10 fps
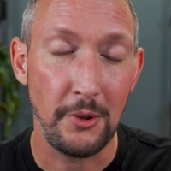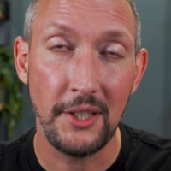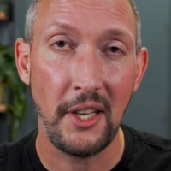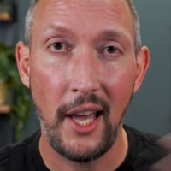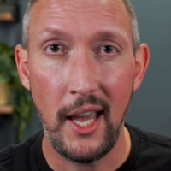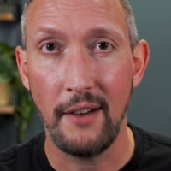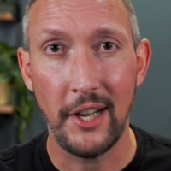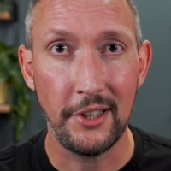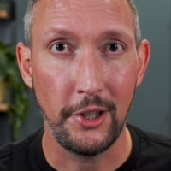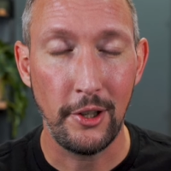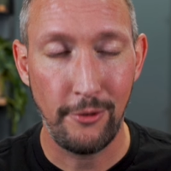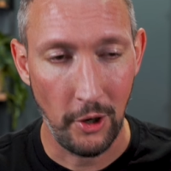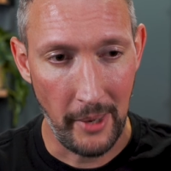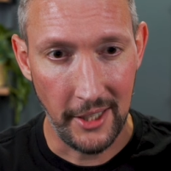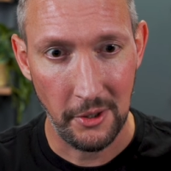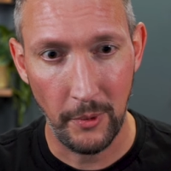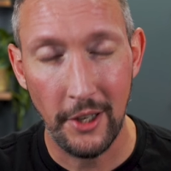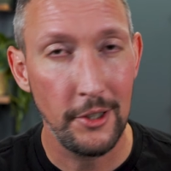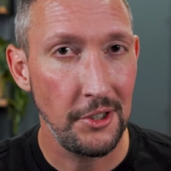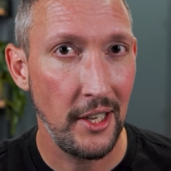So I say, hey, I've got the hook formats and we
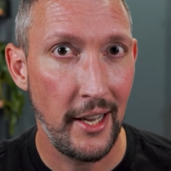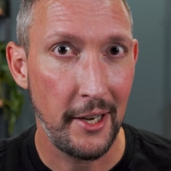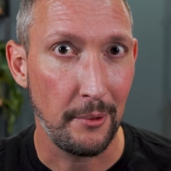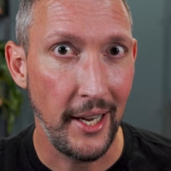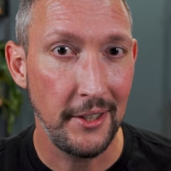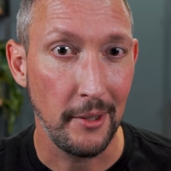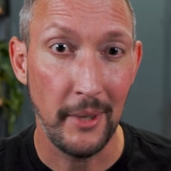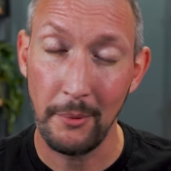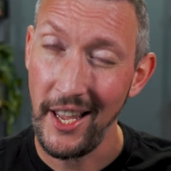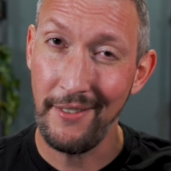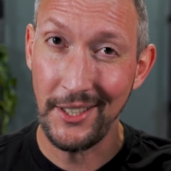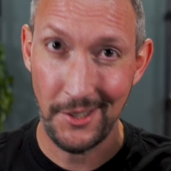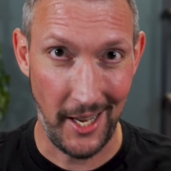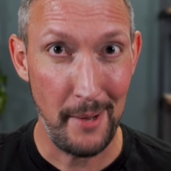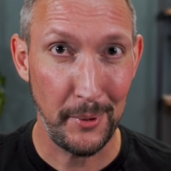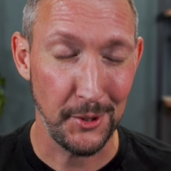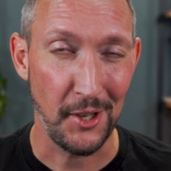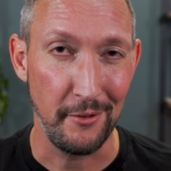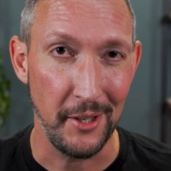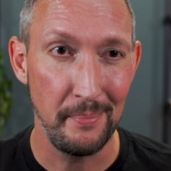understand how to write them and we have examples
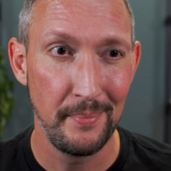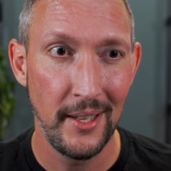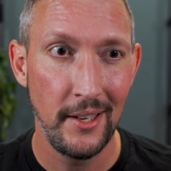of them.